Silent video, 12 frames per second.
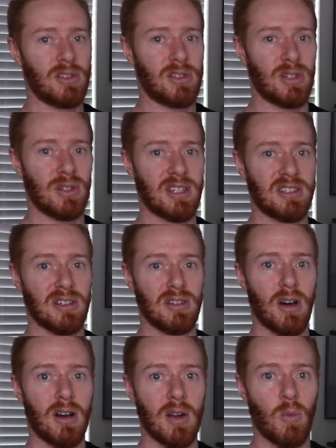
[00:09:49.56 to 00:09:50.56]
2 sets of
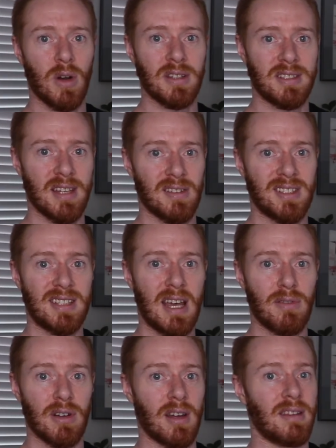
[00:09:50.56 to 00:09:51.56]
9, 1 set of
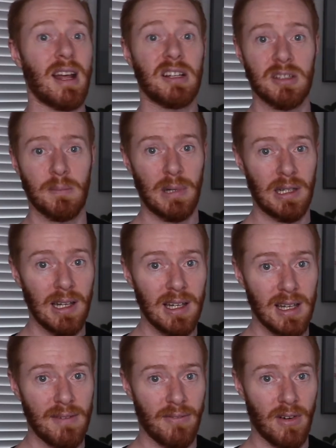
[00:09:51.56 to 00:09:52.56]
7, and that's
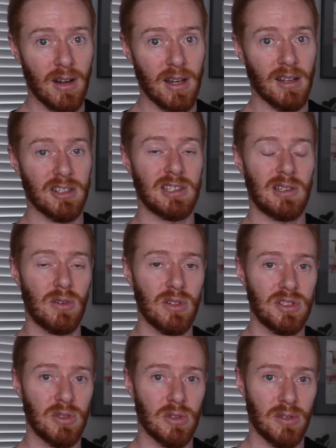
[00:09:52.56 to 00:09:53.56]
completely fine. As long
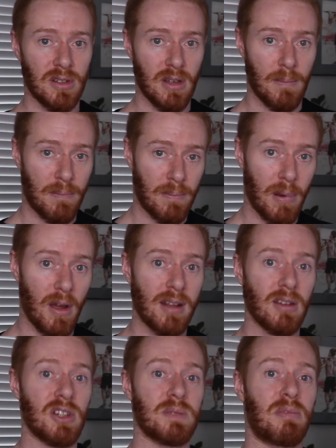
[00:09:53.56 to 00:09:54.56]
as you're applying
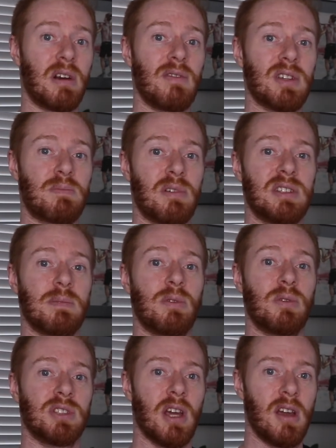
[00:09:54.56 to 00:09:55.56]
those previous
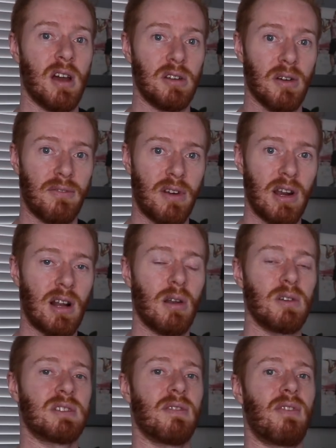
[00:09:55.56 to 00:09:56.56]
principles and you're very
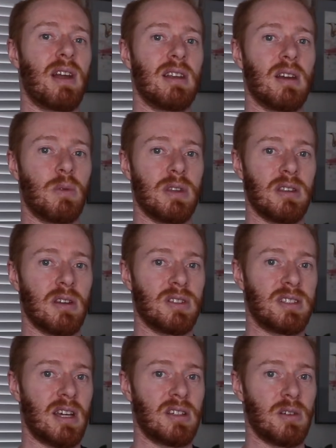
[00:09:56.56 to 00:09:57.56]
close to failure within
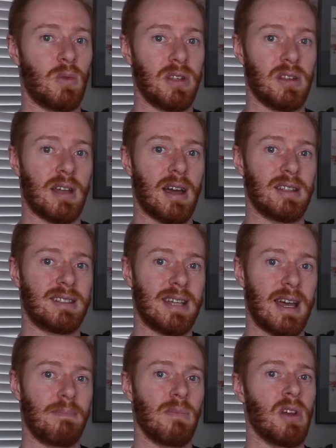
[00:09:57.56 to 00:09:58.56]
that
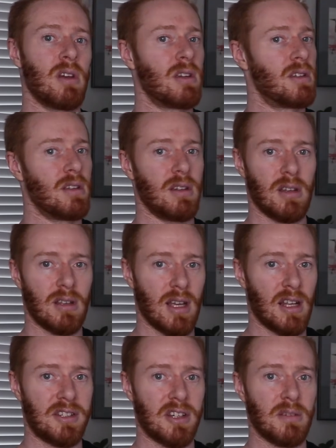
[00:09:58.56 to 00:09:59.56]
set,
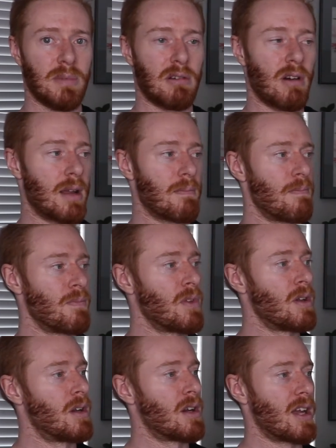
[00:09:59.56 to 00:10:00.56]
it's going to be great.
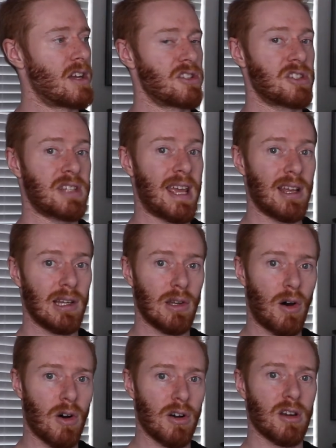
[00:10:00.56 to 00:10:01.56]
Okay, just take a
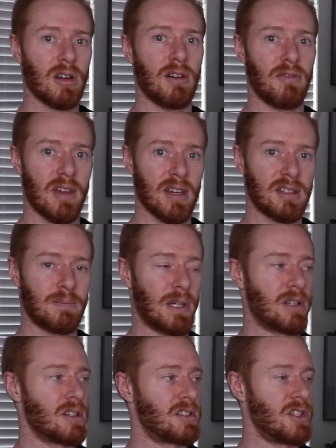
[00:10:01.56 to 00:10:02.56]
log of this
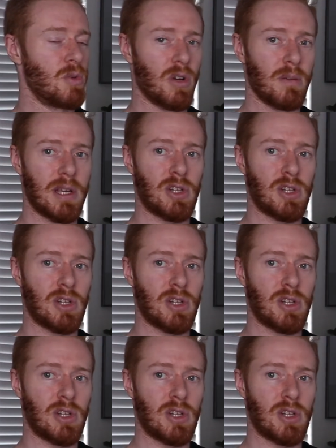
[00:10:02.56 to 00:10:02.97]
because you want to be